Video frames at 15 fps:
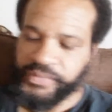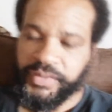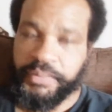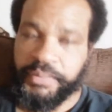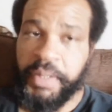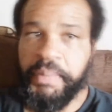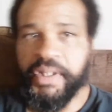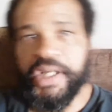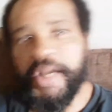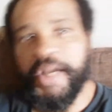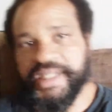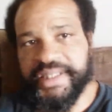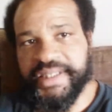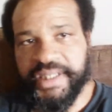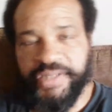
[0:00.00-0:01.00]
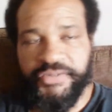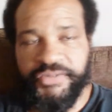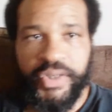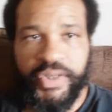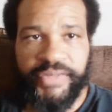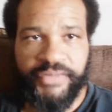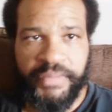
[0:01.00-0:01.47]
people are coming to see
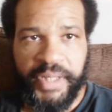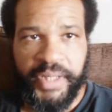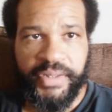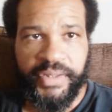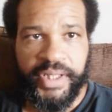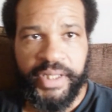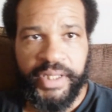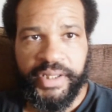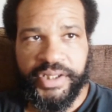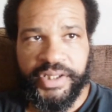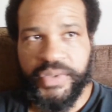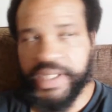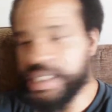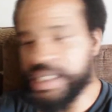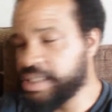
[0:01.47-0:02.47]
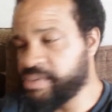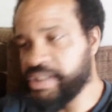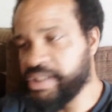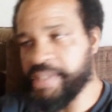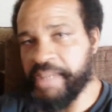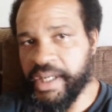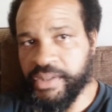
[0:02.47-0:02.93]
Floyd from here on in, so it doesn't
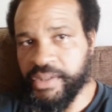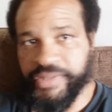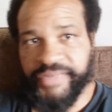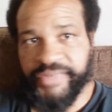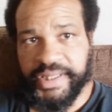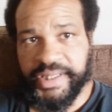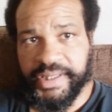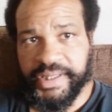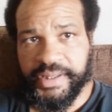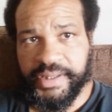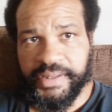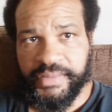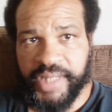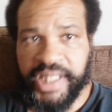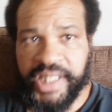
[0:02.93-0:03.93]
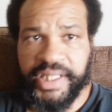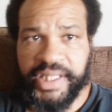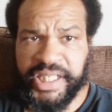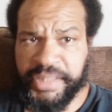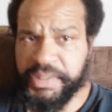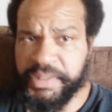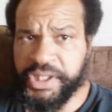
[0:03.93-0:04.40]
really matter who he faces, right?
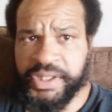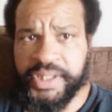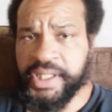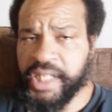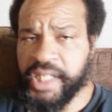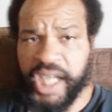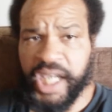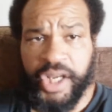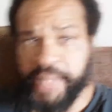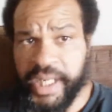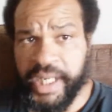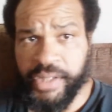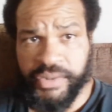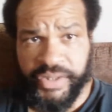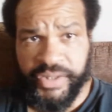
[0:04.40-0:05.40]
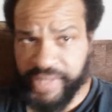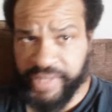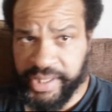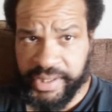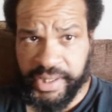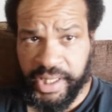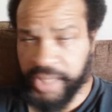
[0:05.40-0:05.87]
Exhibitions, it don't matter who he
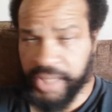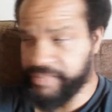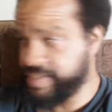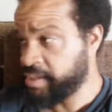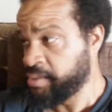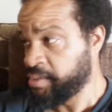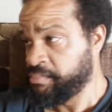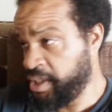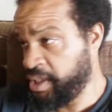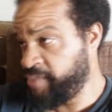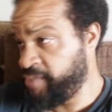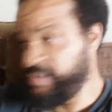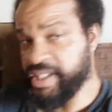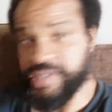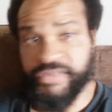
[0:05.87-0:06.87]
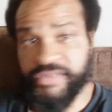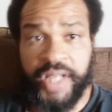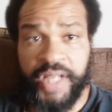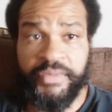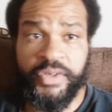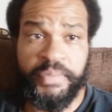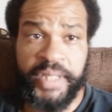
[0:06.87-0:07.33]
faces. He can, he can face a
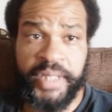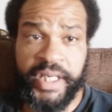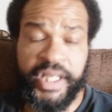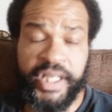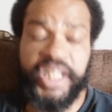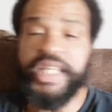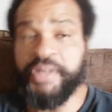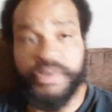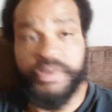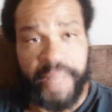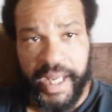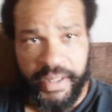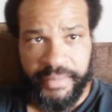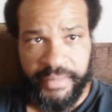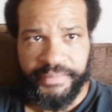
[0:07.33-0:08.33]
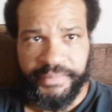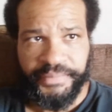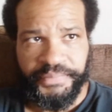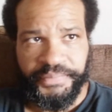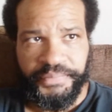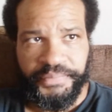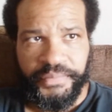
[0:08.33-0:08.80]
volleyball player, it doesn't really matter.
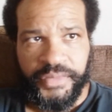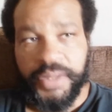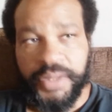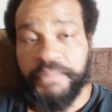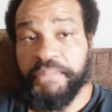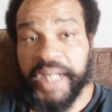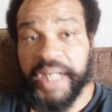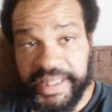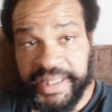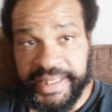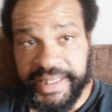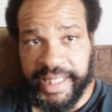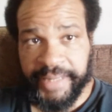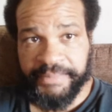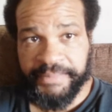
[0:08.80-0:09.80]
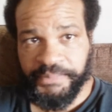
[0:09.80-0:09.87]
But here's the thing: